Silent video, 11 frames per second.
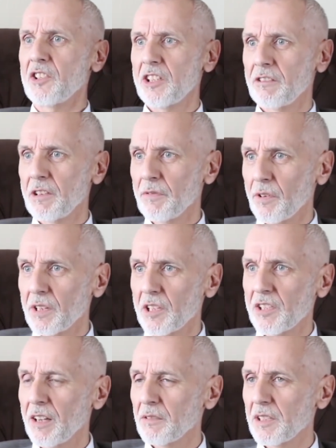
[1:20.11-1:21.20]
stereophonic
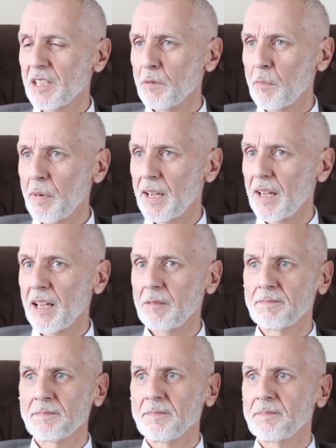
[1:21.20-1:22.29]
sound as they were picking
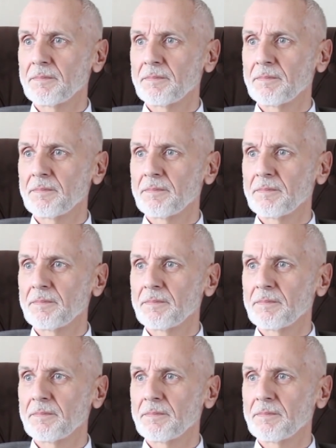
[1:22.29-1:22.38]
up.